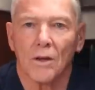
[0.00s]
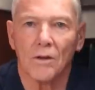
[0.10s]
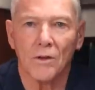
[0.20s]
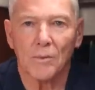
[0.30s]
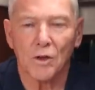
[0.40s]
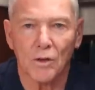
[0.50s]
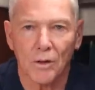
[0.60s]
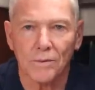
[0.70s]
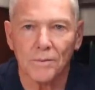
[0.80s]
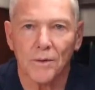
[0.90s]
This
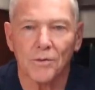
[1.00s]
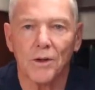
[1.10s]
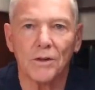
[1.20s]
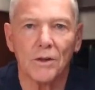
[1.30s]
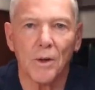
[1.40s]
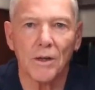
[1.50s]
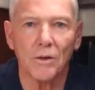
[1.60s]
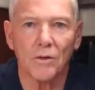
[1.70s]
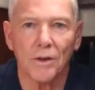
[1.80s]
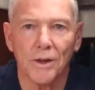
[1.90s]
episode, the first in my
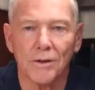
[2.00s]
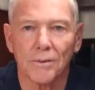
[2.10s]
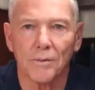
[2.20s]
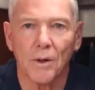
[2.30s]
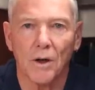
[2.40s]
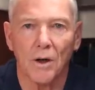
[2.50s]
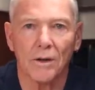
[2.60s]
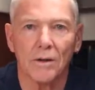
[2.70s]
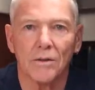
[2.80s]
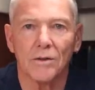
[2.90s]
new series
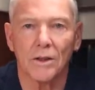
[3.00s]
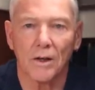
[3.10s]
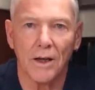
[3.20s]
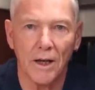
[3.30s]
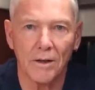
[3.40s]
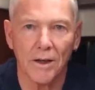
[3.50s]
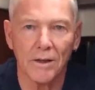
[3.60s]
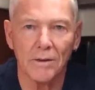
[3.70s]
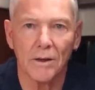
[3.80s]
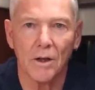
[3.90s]
on single-handing,